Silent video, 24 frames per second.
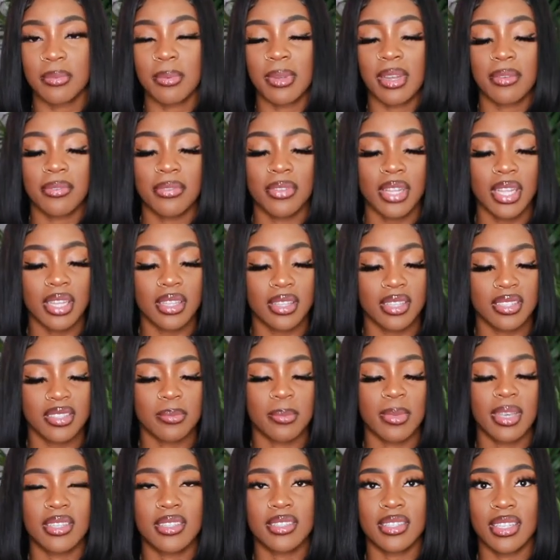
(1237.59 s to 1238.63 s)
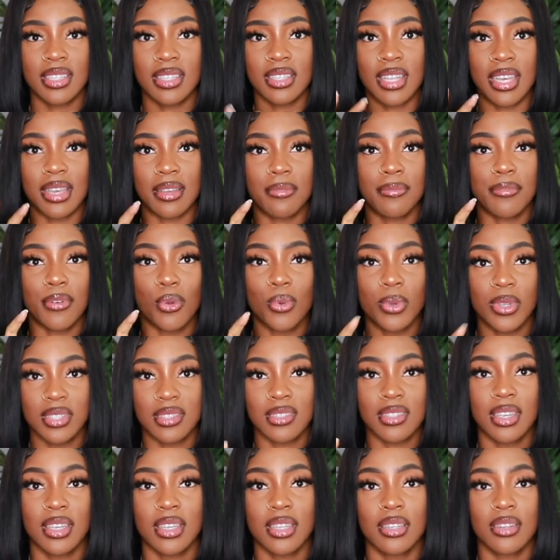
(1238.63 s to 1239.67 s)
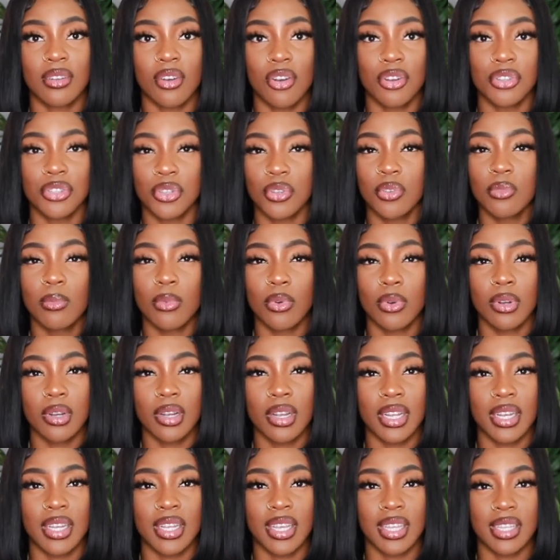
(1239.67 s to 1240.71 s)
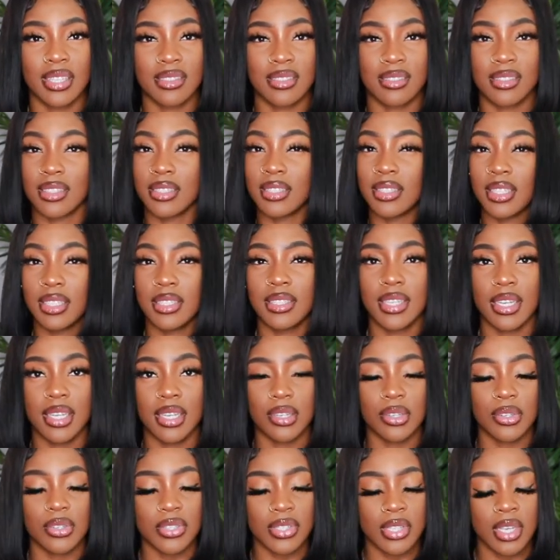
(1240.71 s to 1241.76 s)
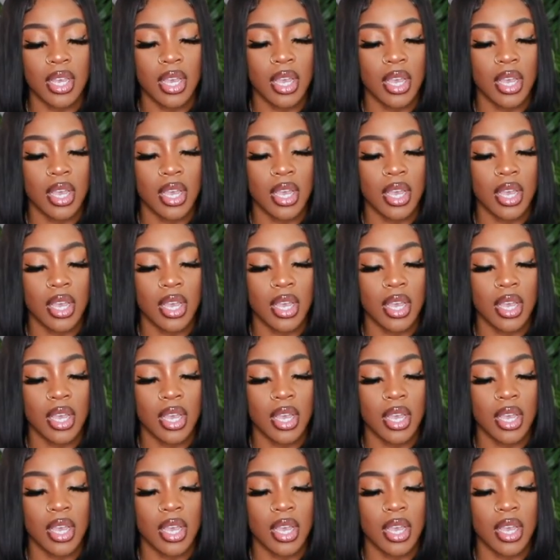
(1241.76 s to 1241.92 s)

but I feel like this makes it like focus in on you more and it gets the details.